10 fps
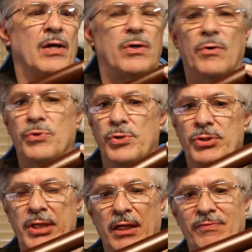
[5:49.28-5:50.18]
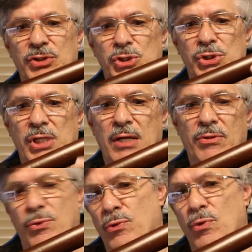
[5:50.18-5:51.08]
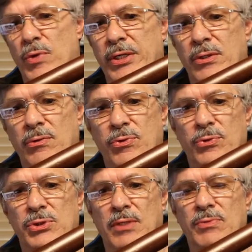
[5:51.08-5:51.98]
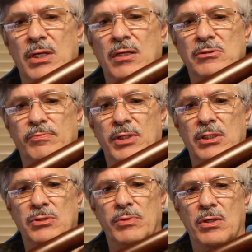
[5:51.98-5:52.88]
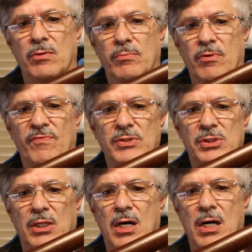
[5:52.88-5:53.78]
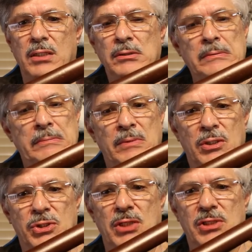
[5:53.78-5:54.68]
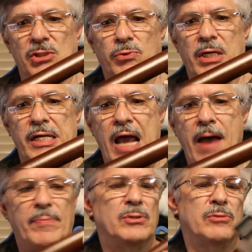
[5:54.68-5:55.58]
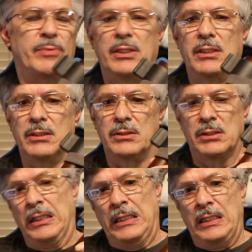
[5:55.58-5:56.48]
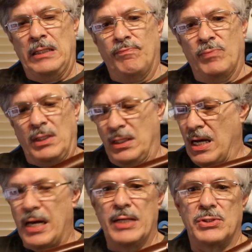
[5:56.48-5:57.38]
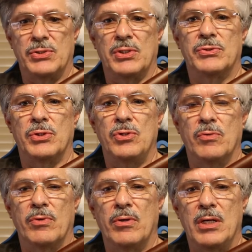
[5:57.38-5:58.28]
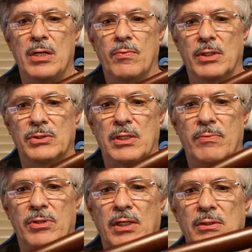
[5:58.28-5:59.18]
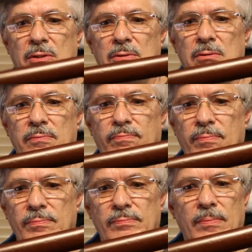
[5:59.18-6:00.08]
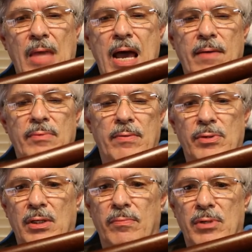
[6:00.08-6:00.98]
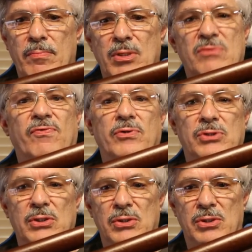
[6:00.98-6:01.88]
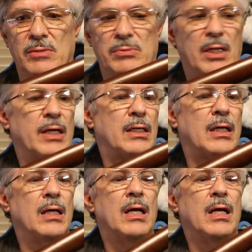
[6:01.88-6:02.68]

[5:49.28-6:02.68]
go through your television set through a window through something else because we know Murphy's law says that's what it happens because God has a sense of humor and he wants everything to have everything to be misfortune, it seems like.